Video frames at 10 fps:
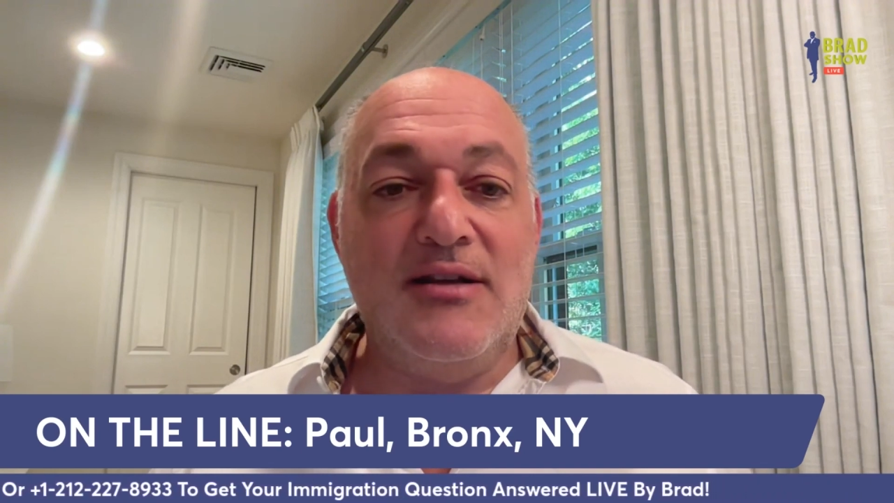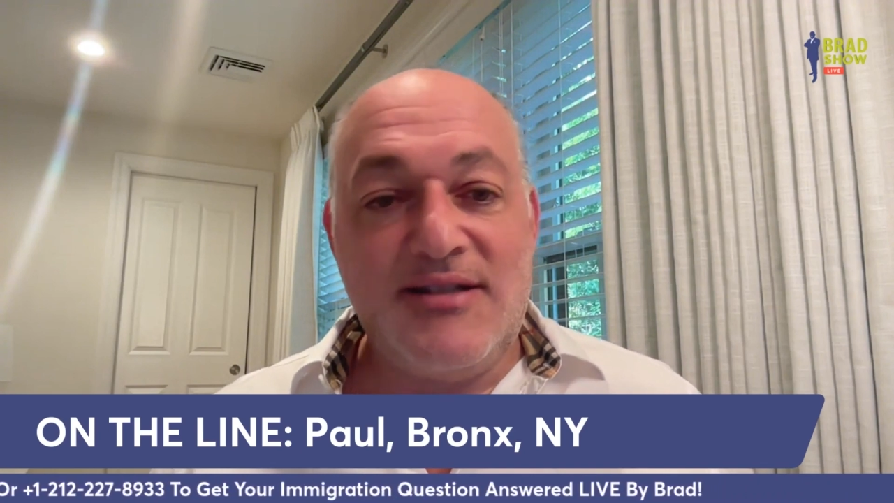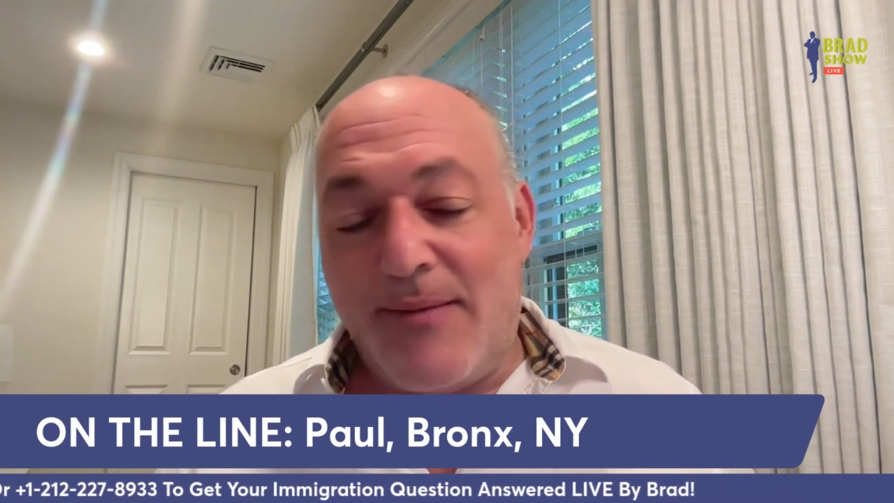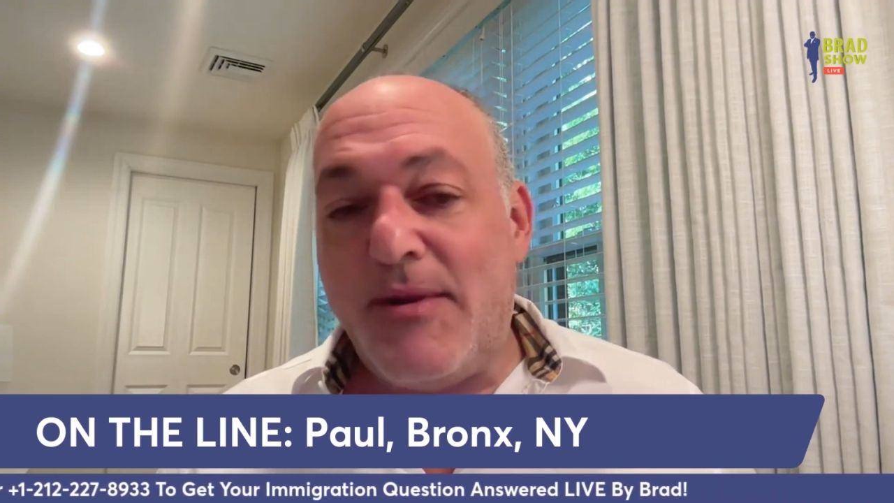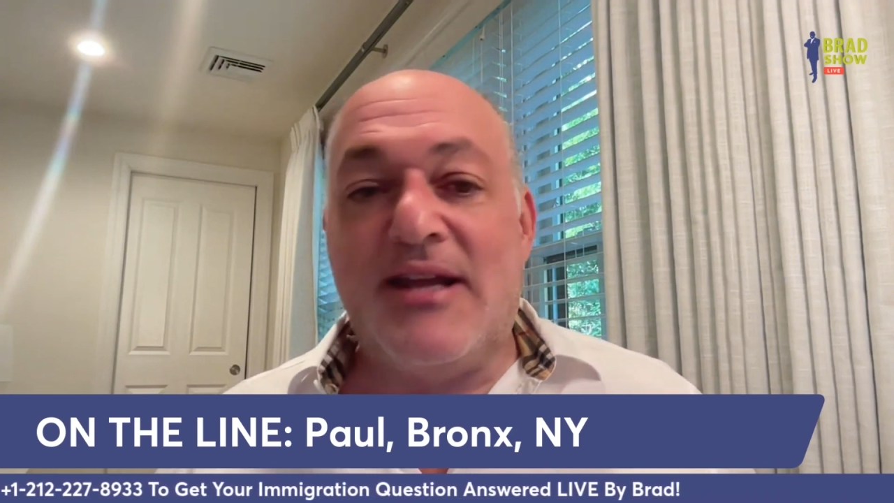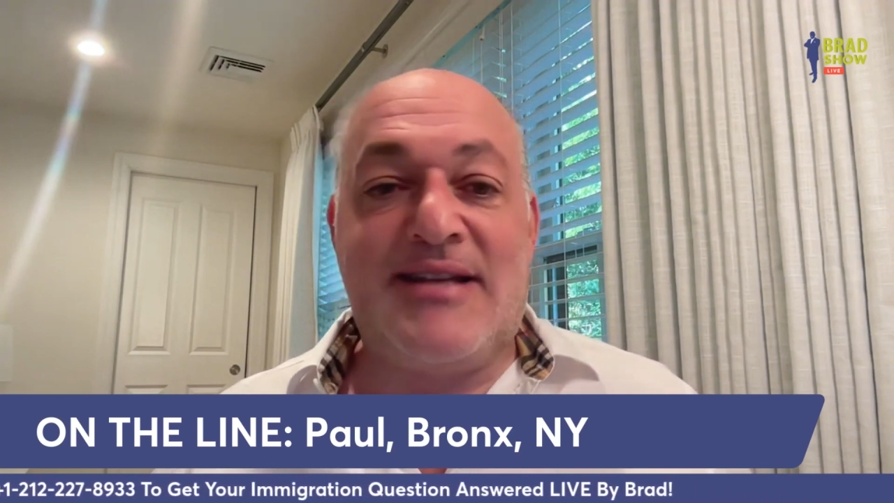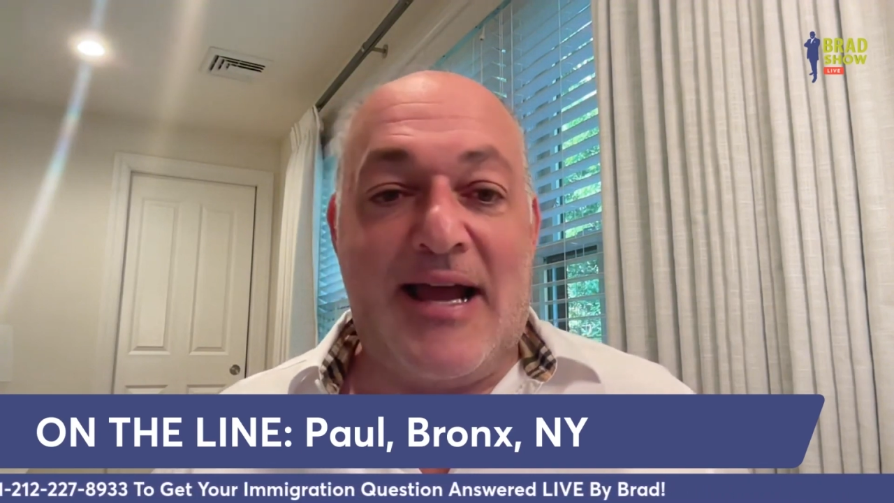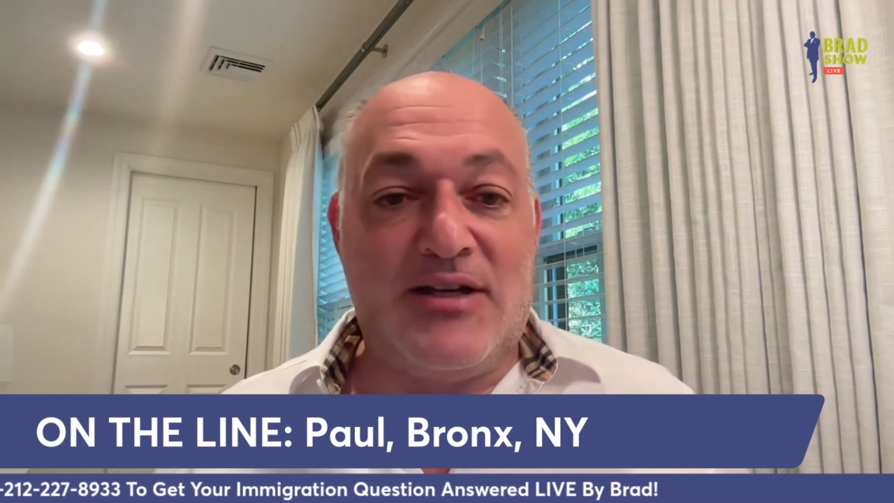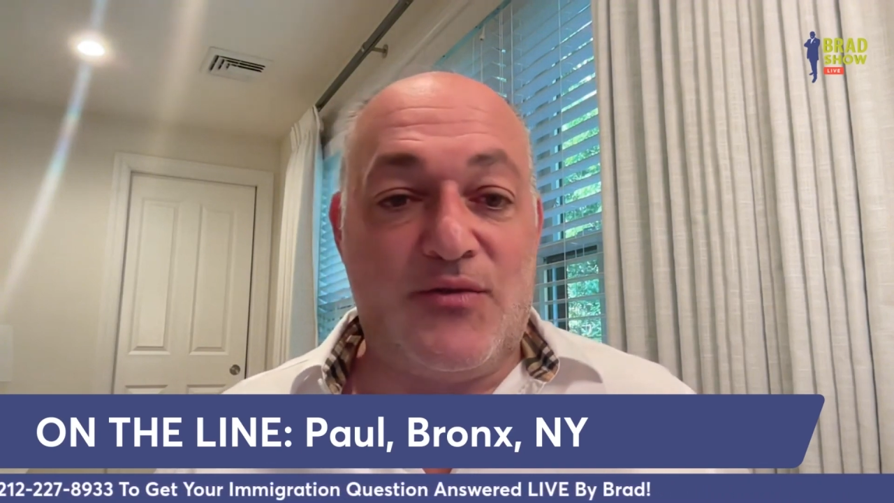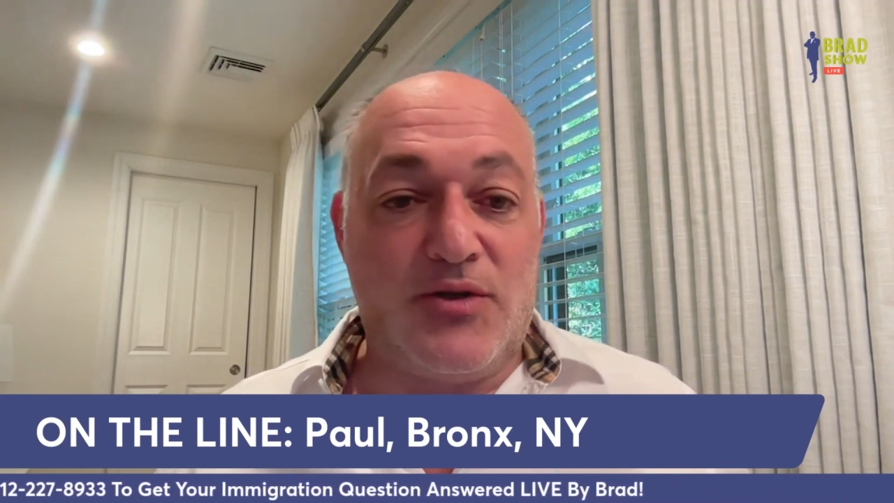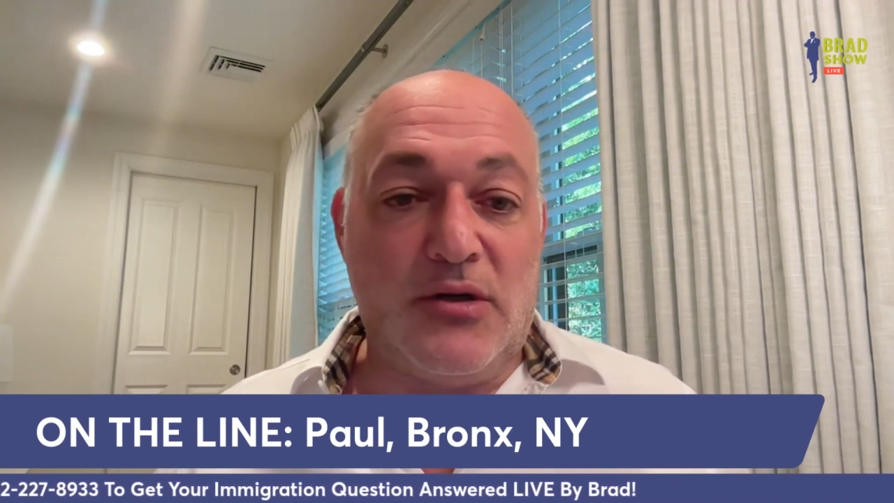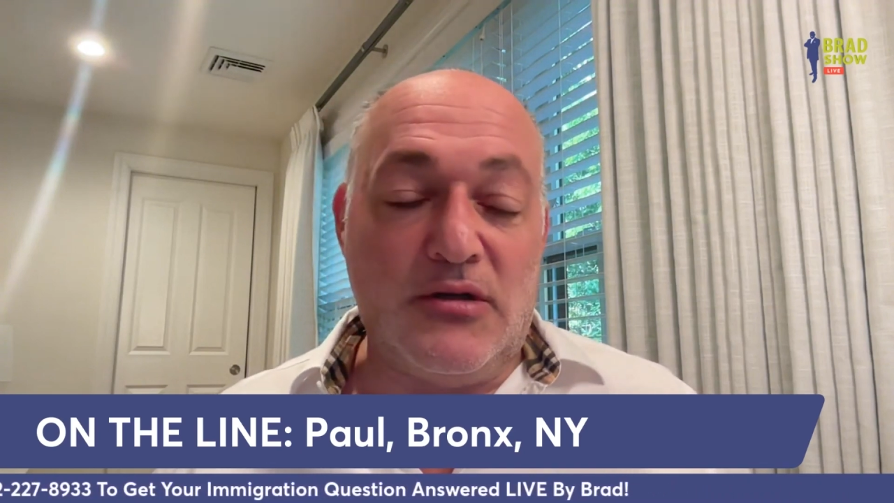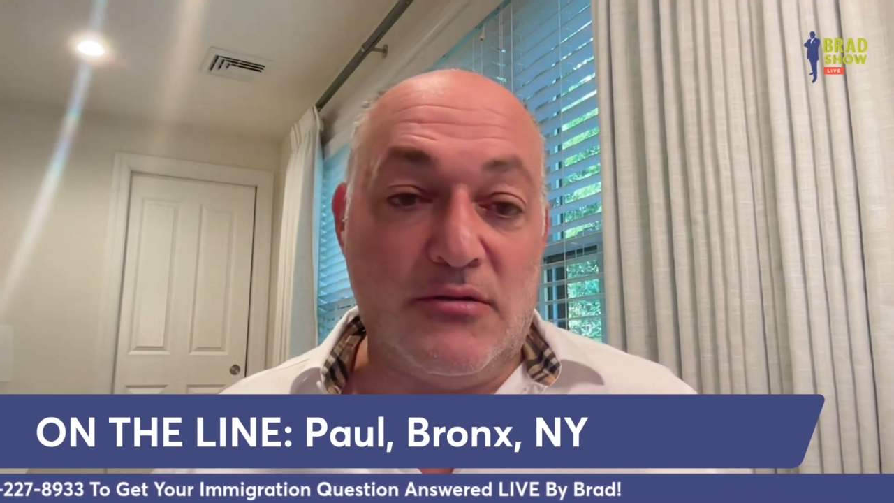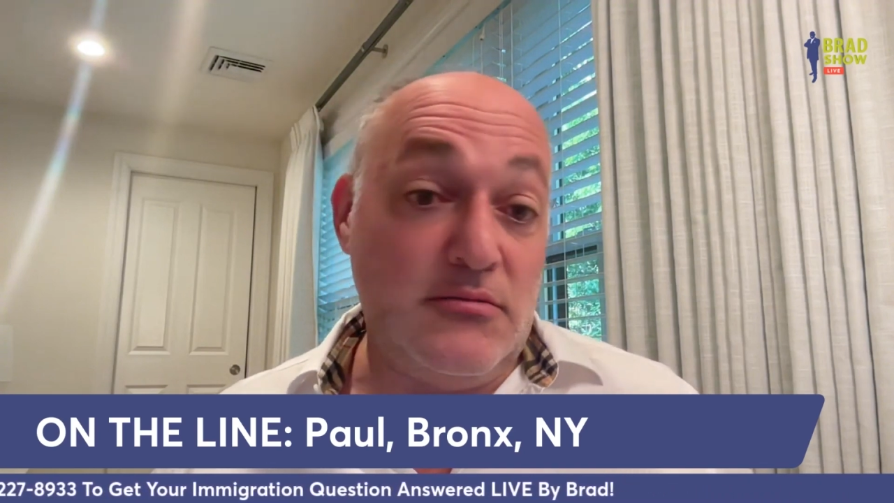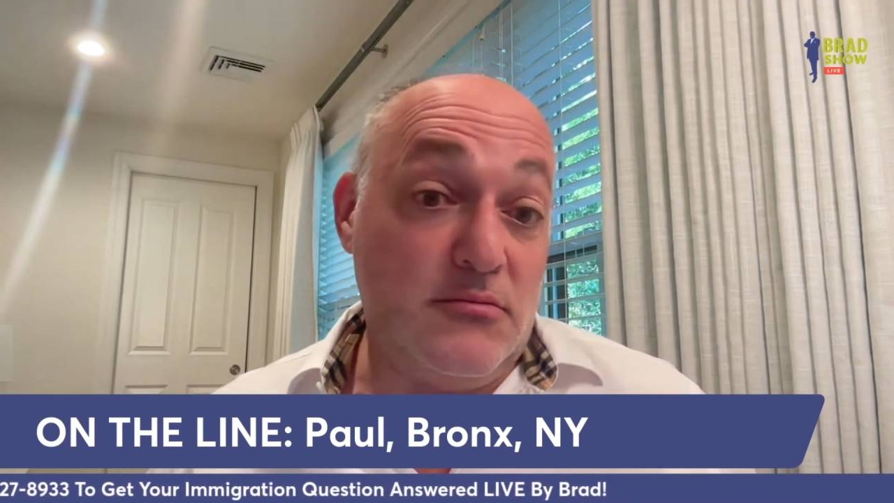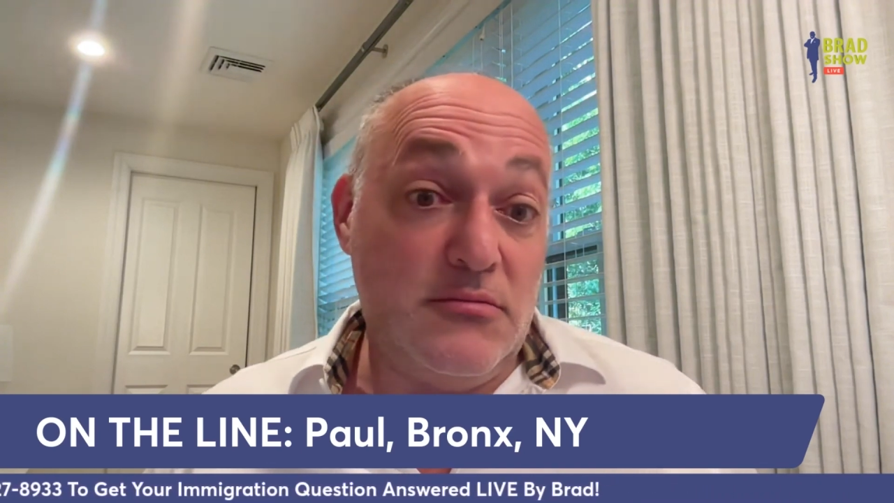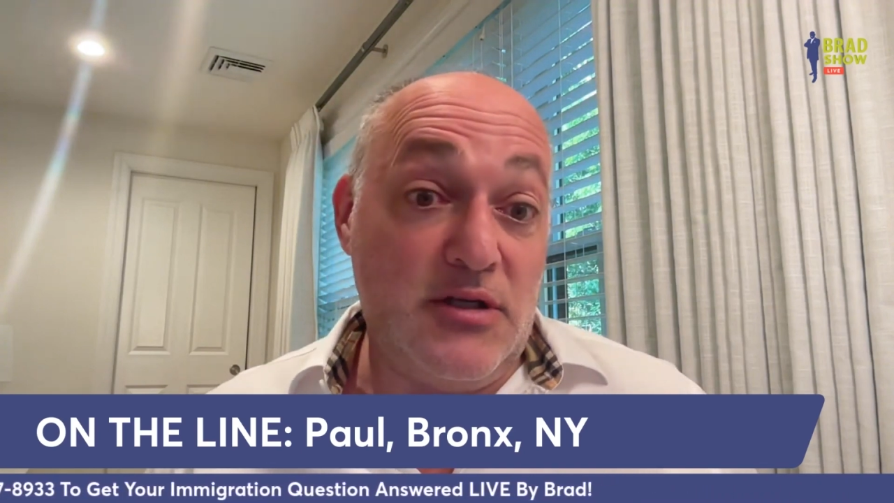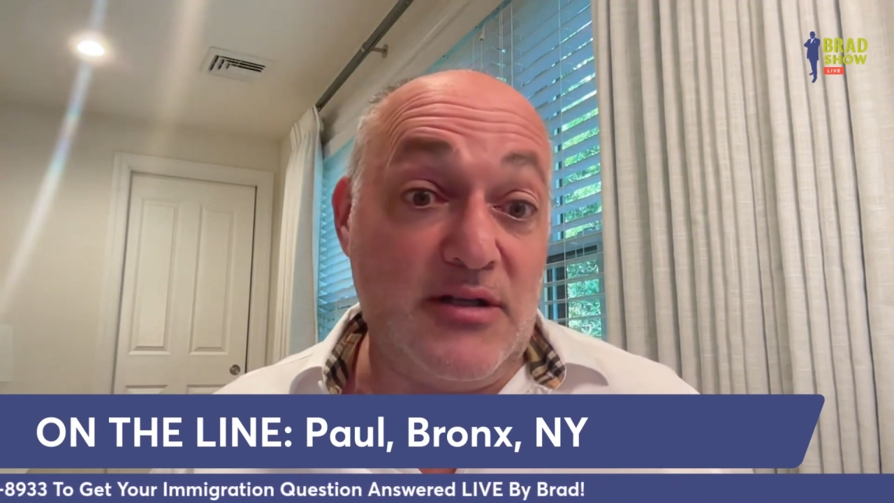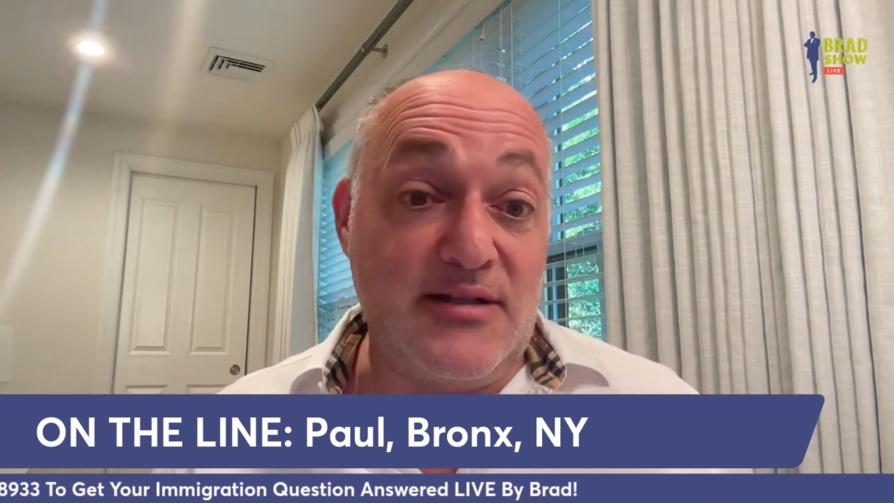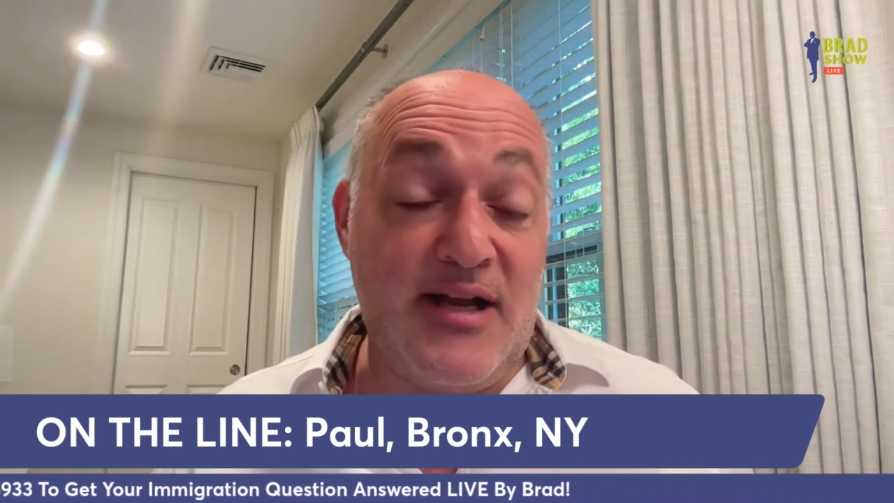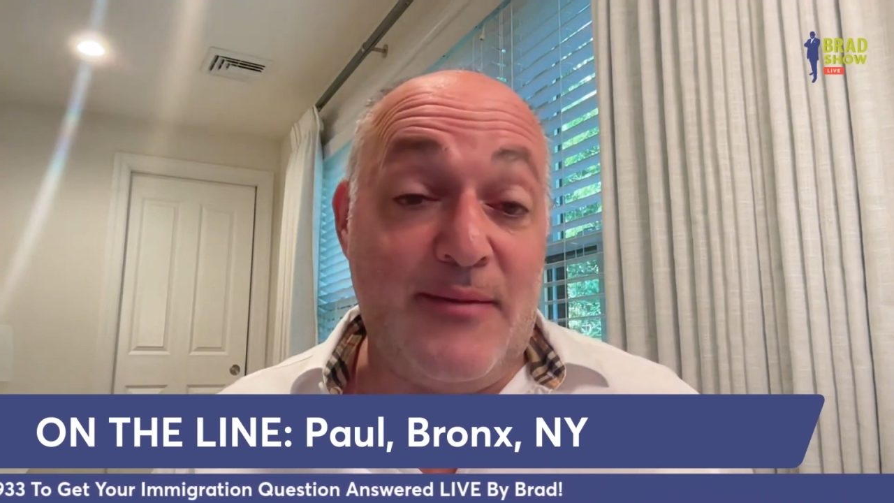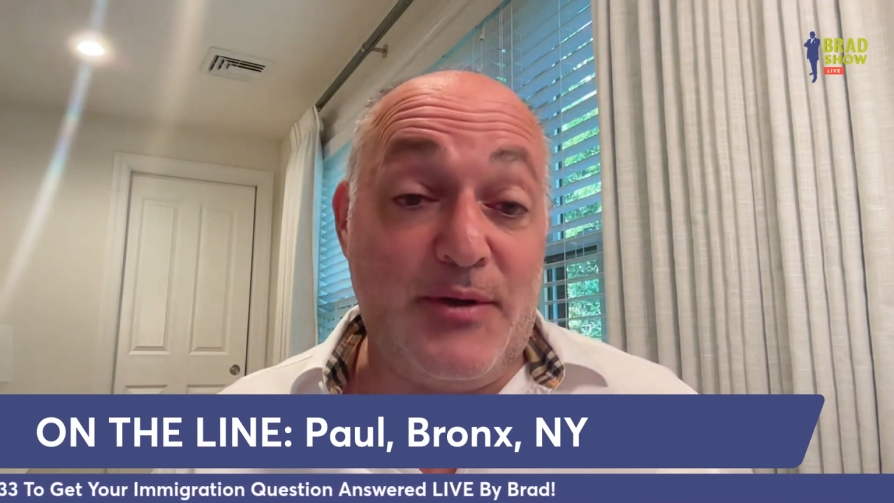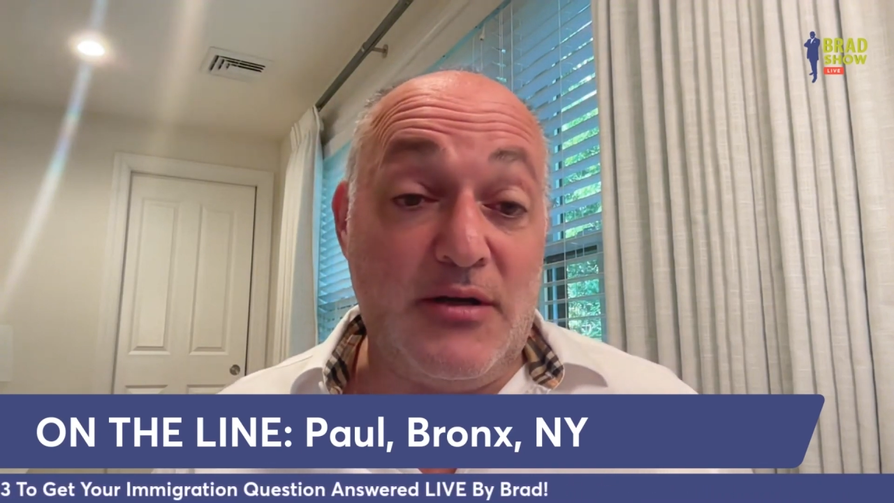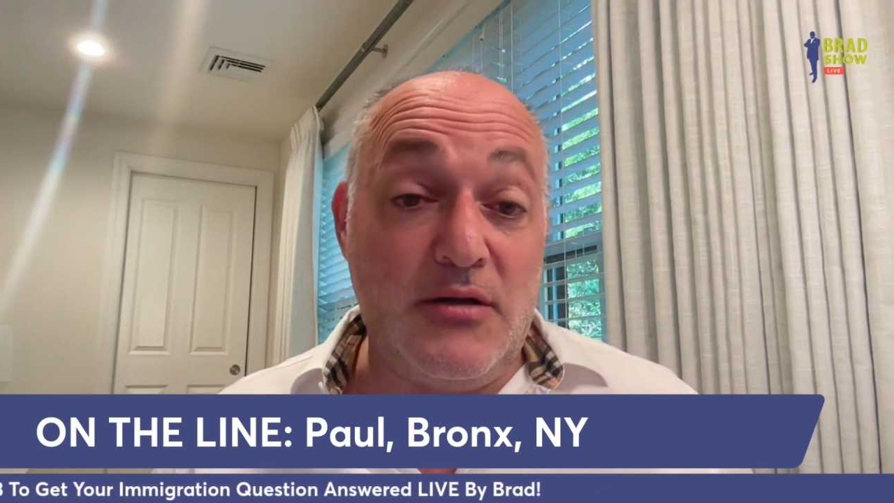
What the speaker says: send me a tax return. It doesn't happen.